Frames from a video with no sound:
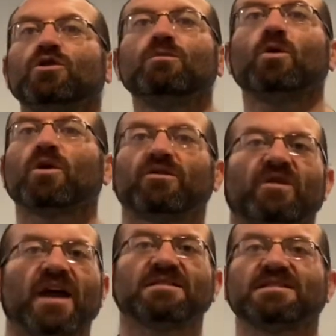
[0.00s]
more
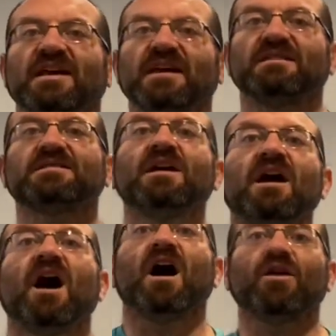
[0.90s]
advanced things
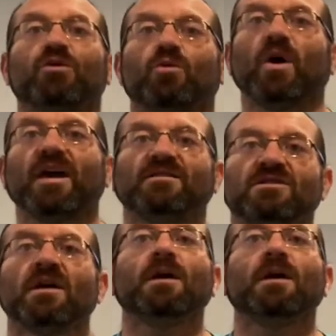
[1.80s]
other ways,